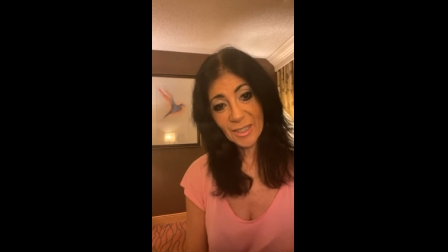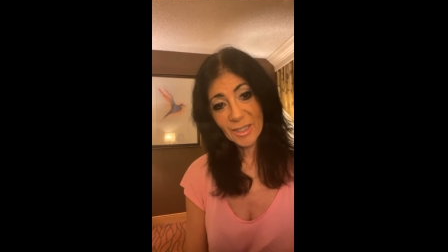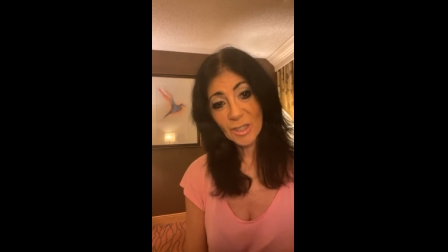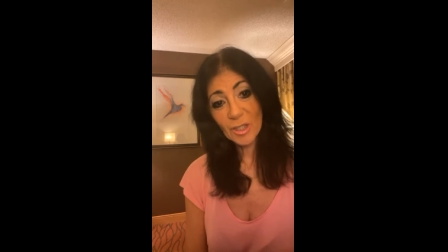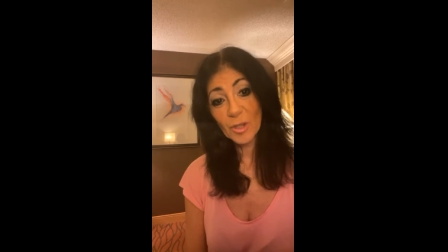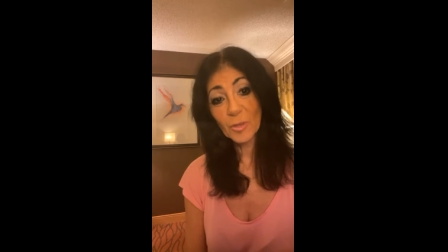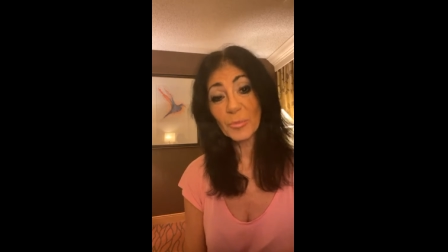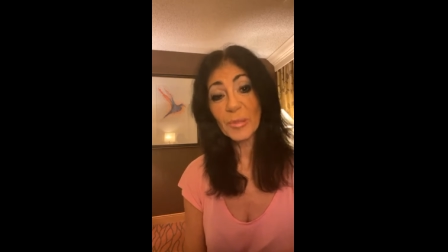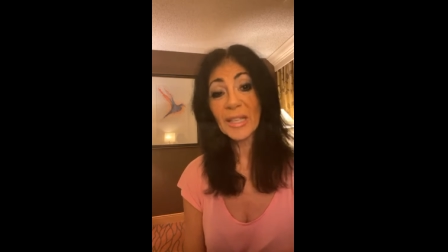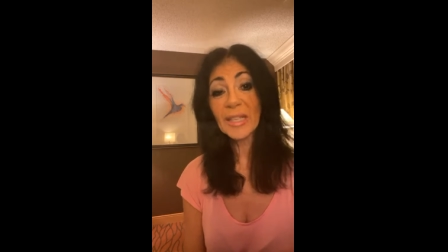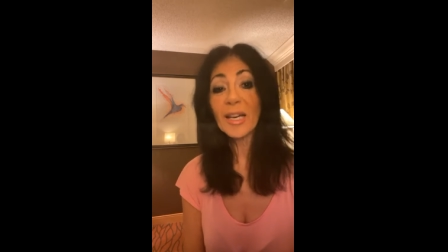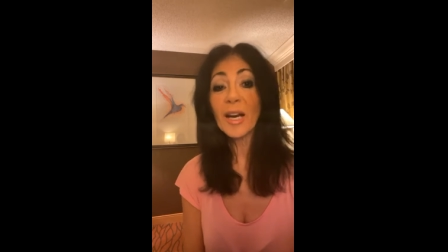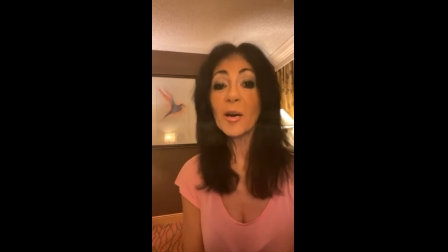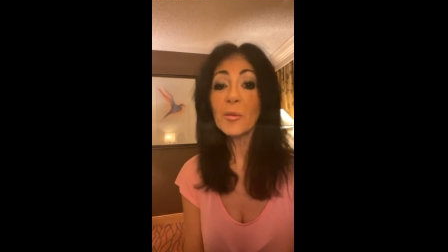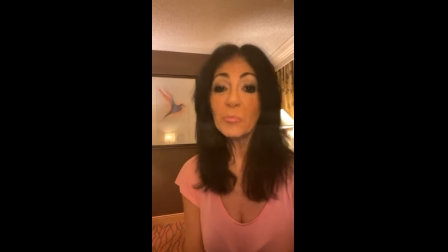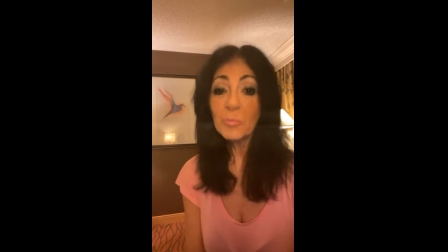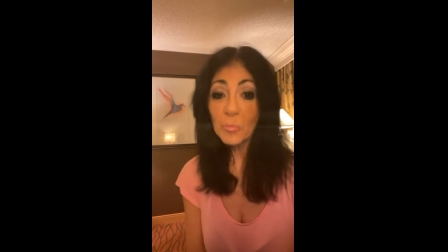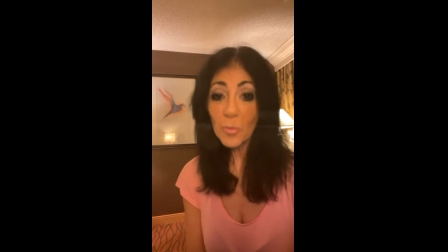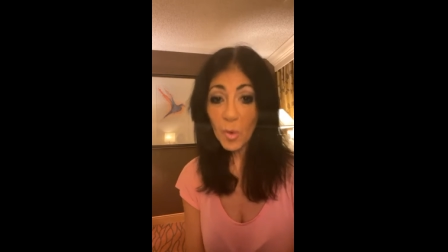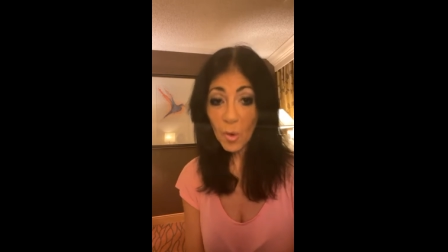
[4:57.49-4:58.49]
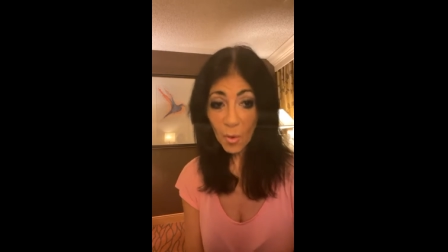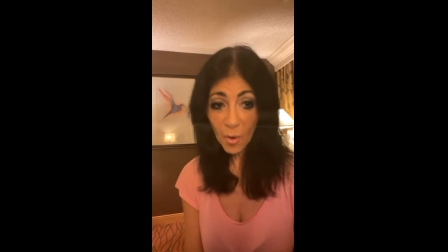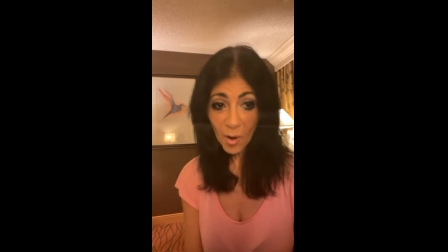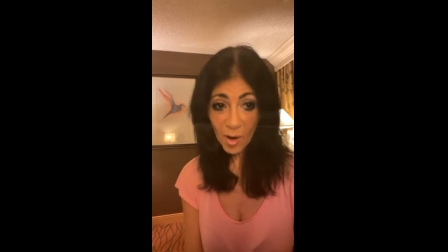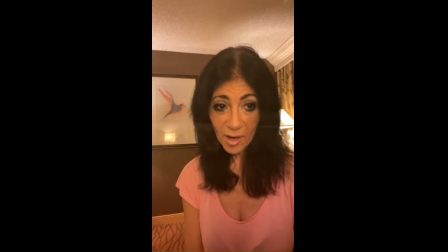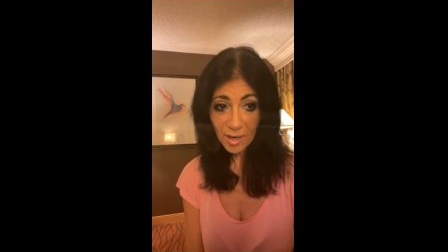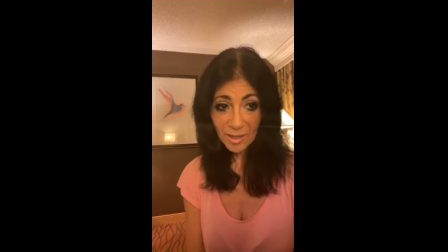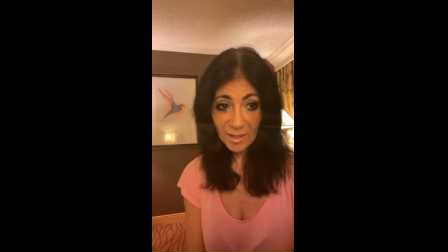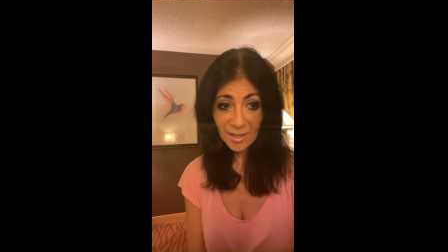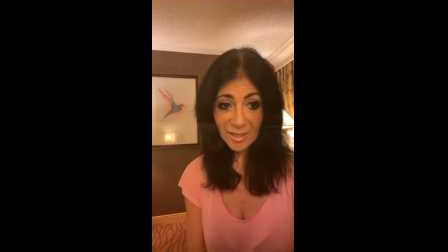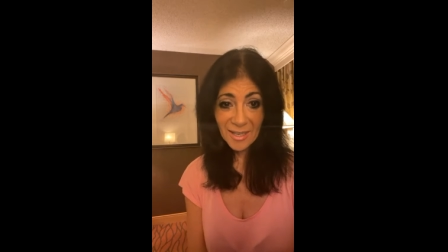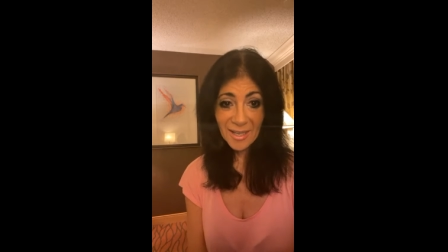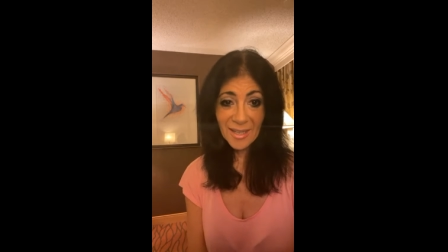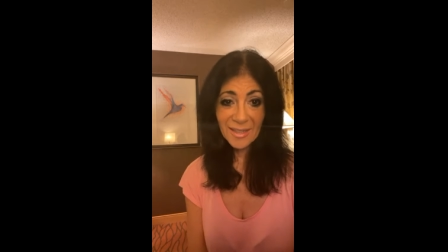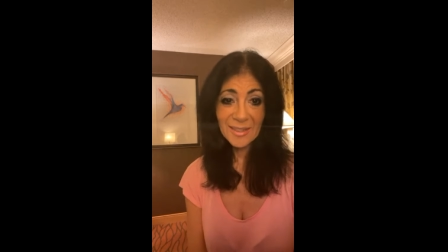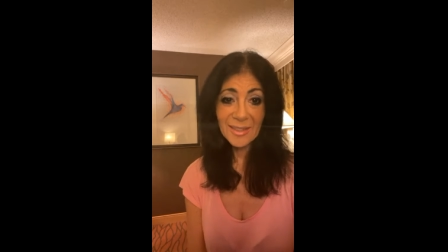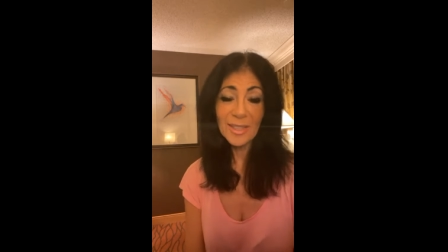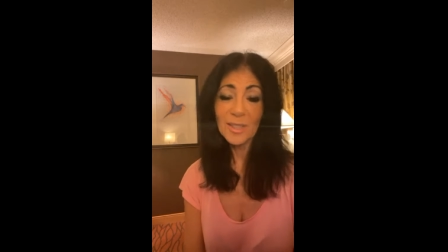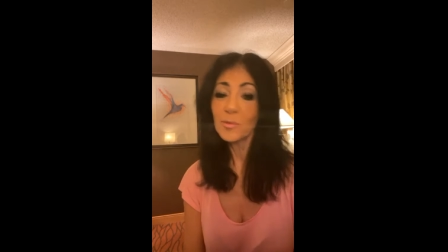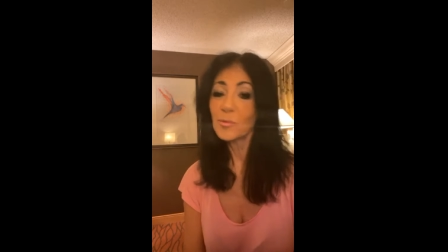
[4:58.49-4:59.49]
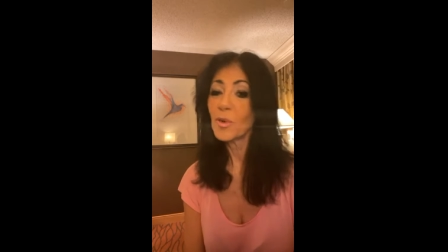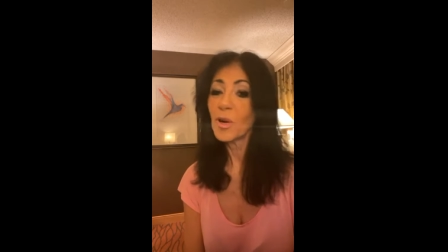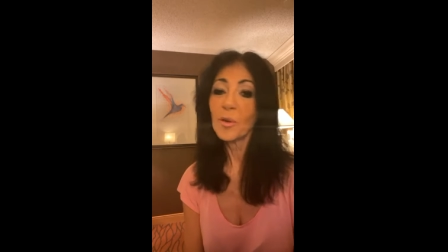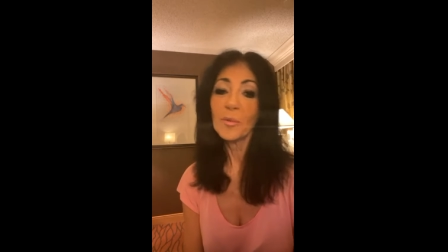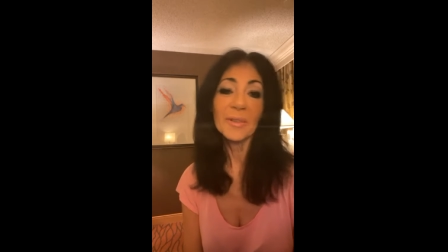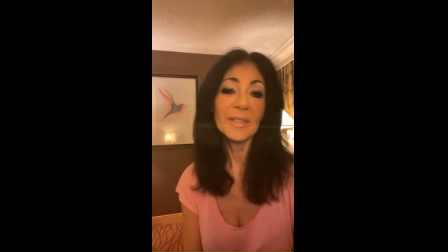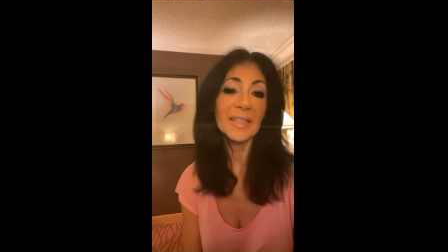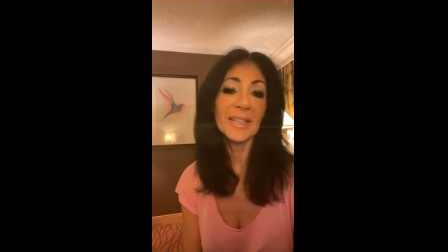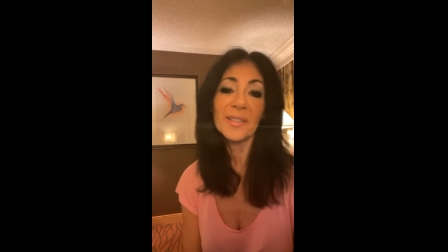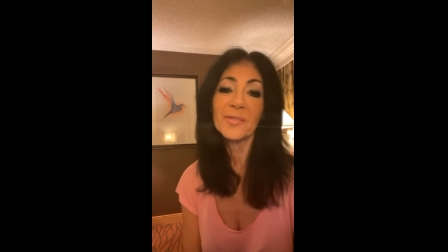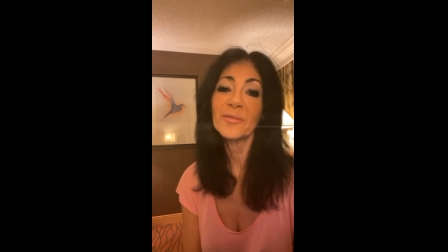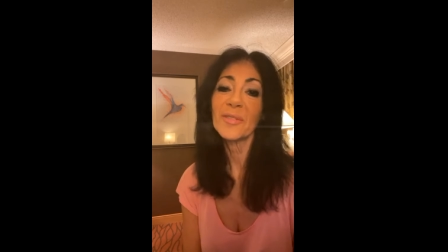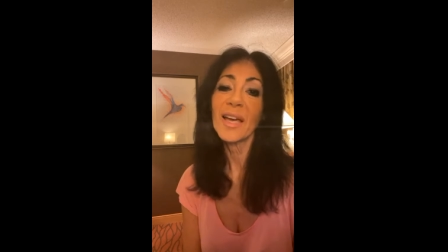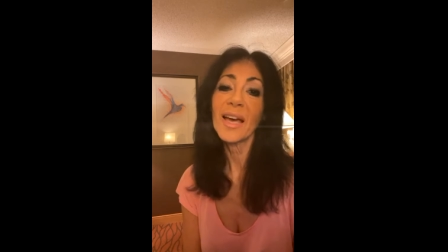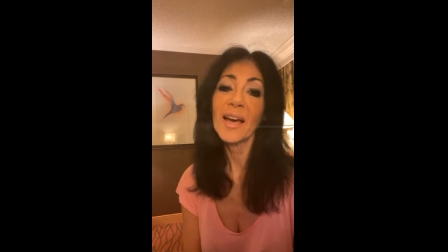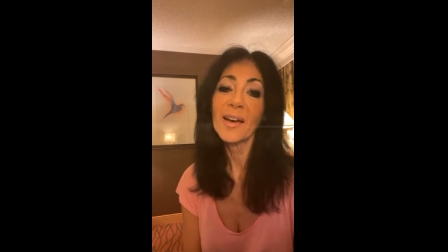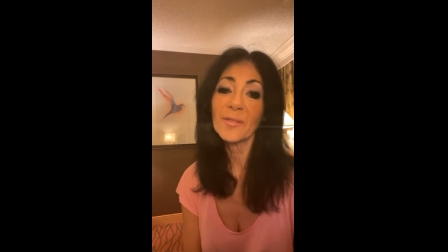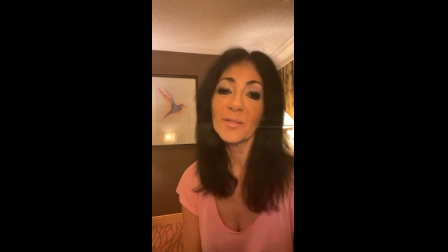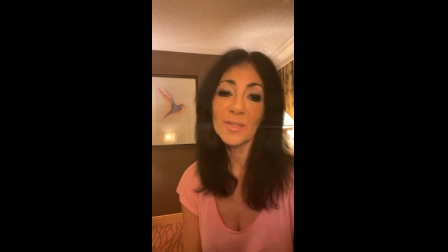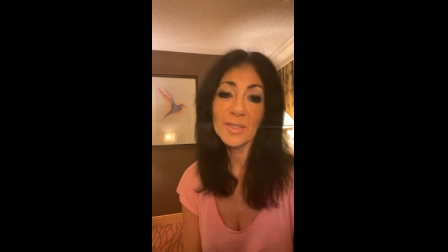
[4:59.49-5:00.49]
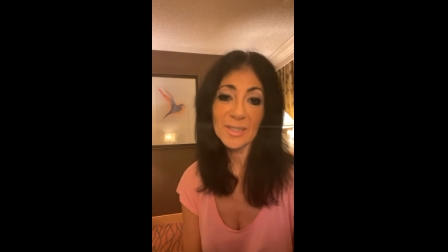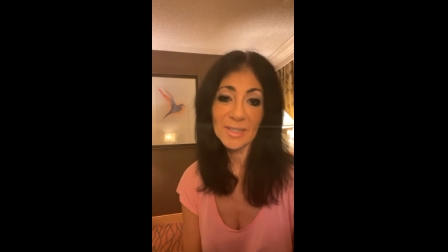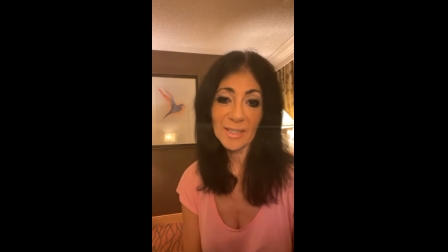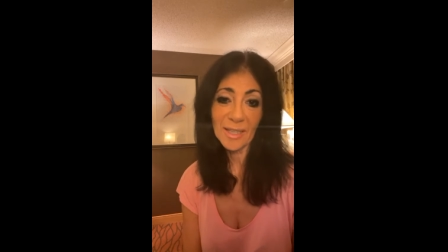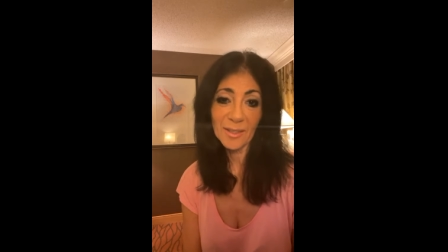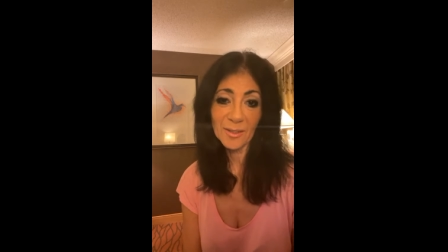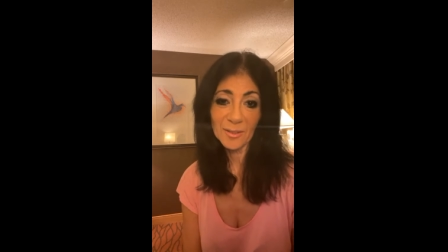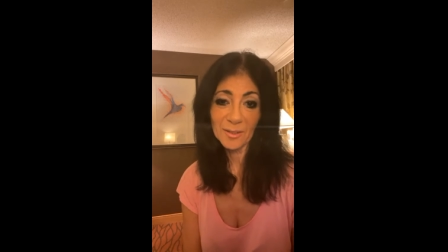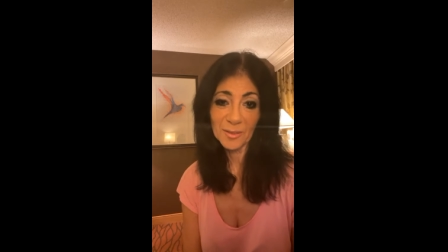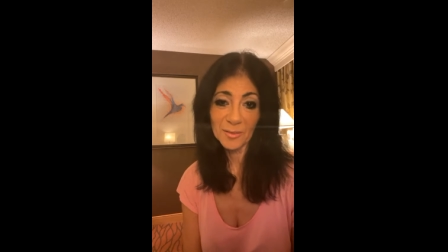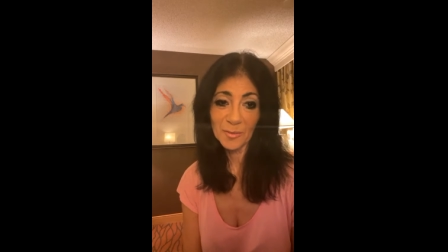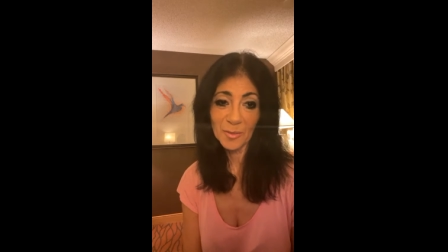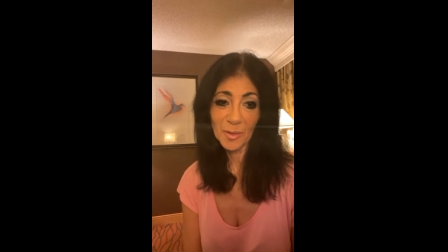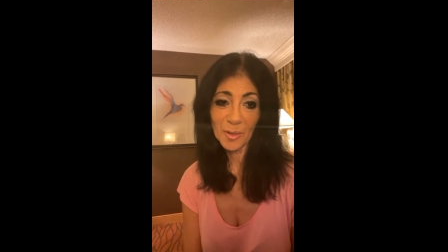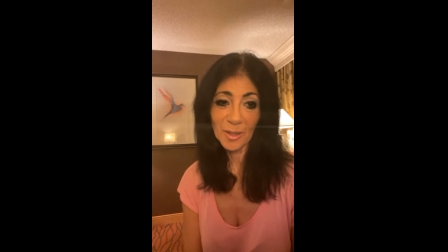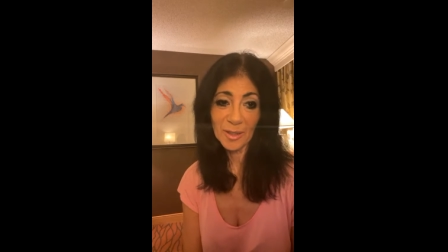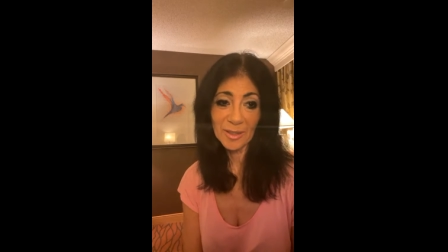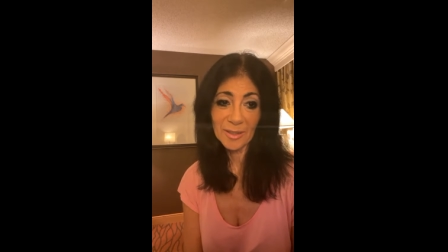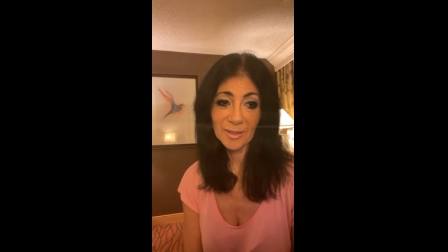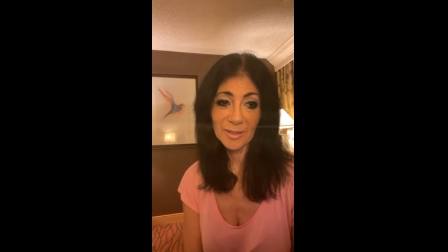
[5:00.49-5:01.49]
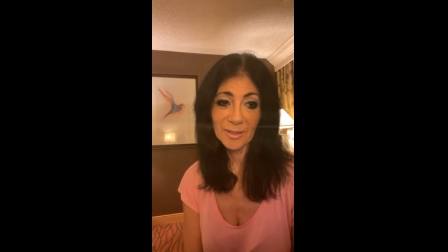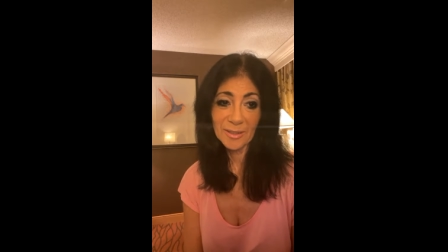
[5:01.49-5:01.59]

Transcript: to become more than what we have ever settled for.